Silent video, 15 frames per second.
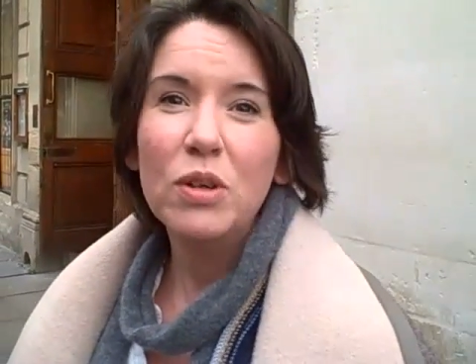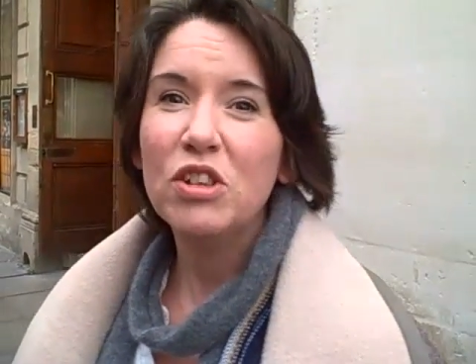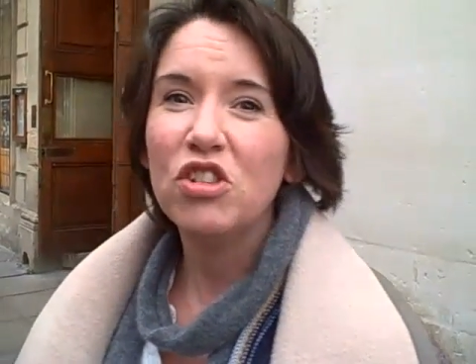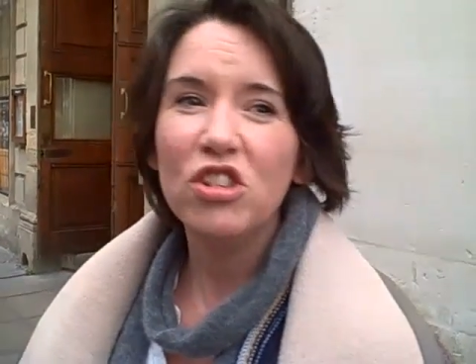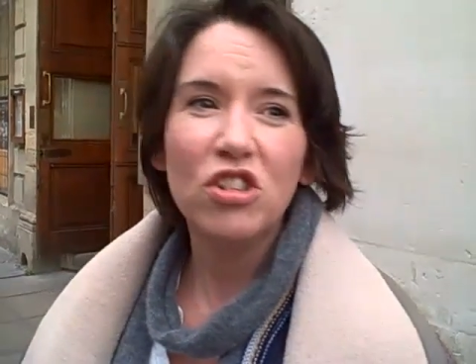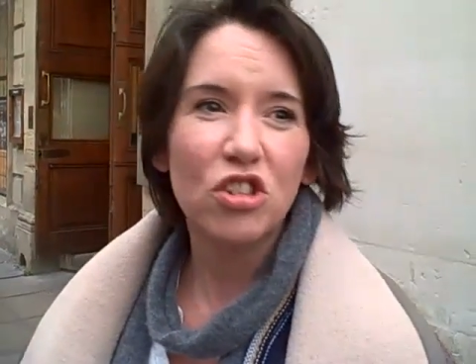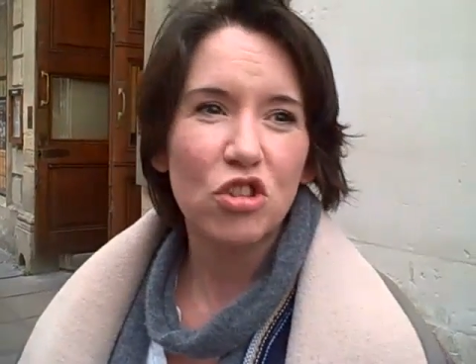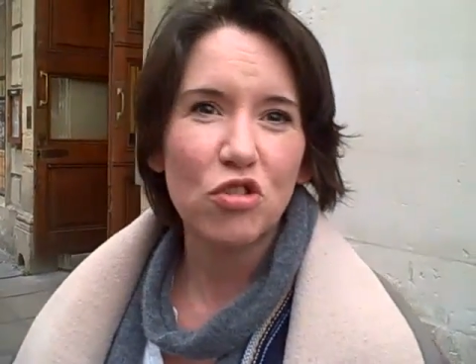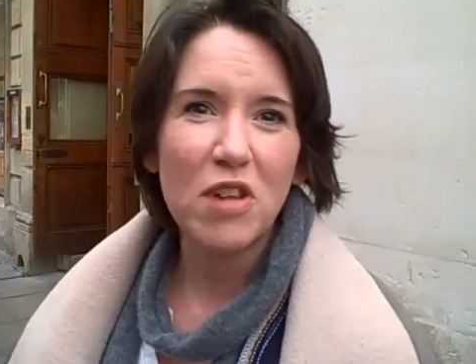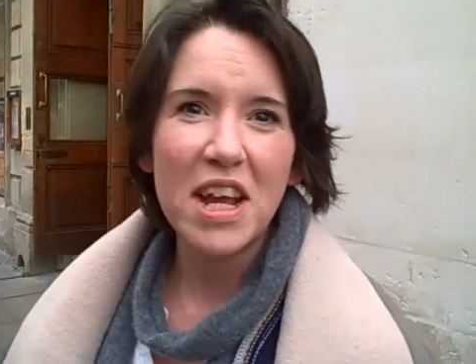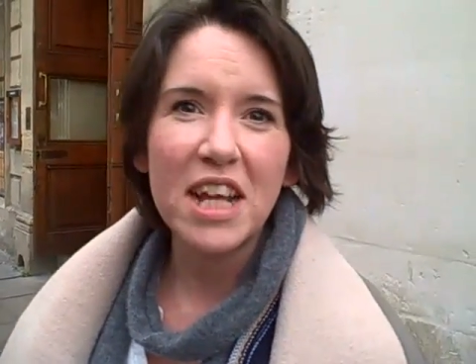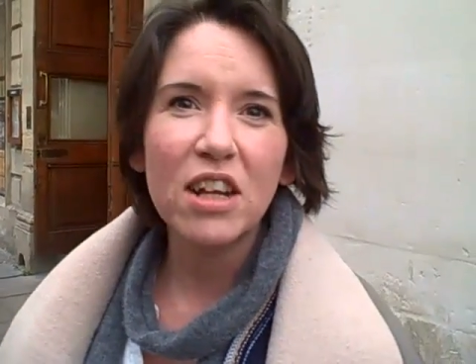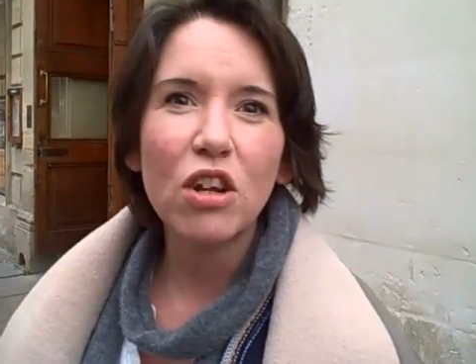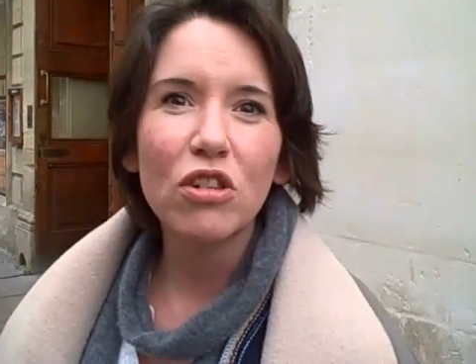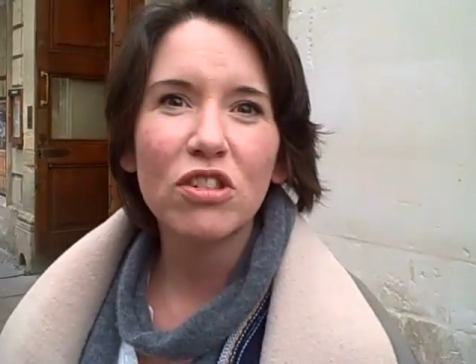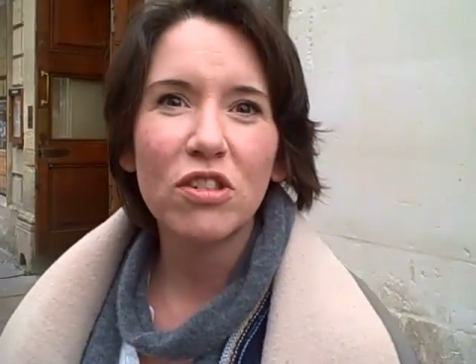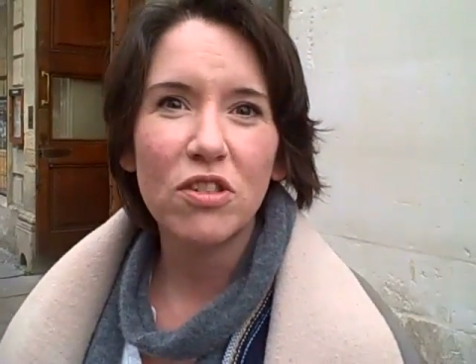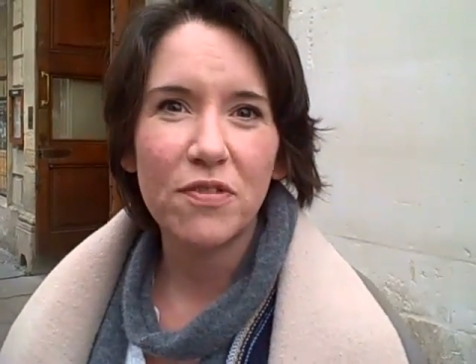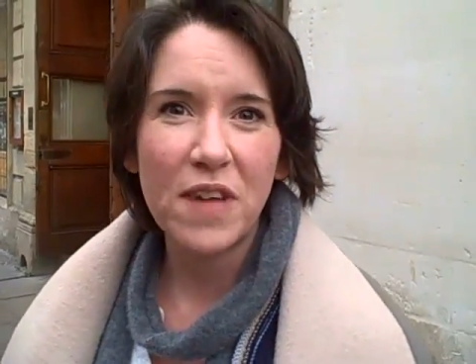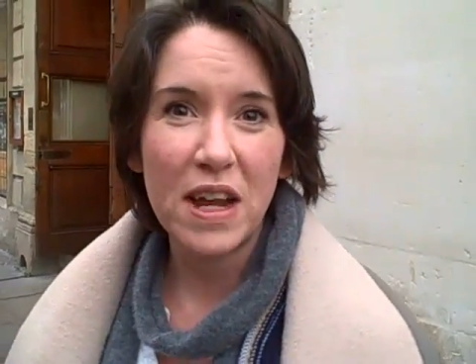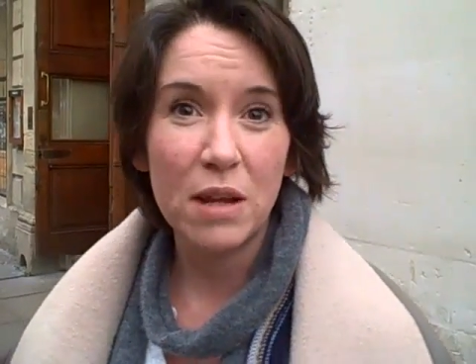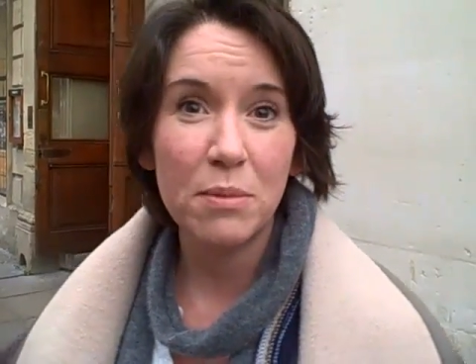which is great, lots
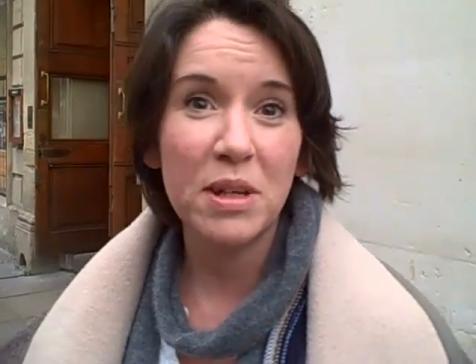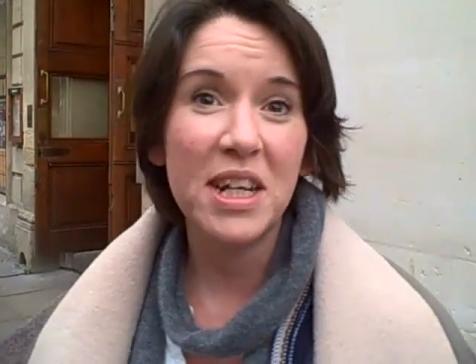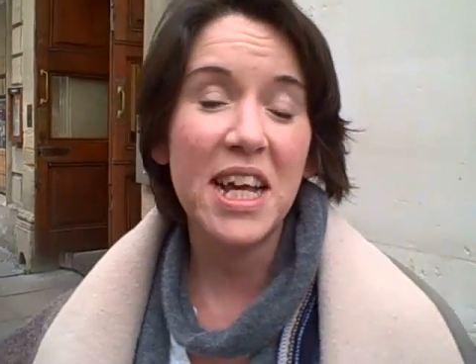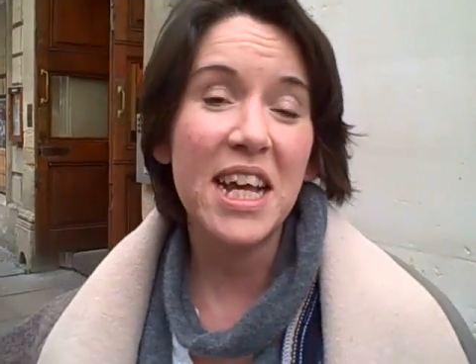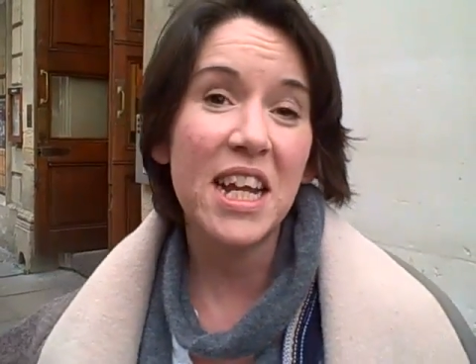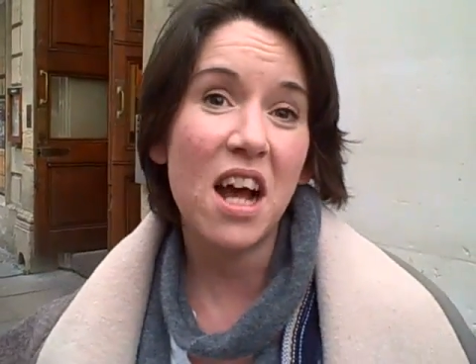of development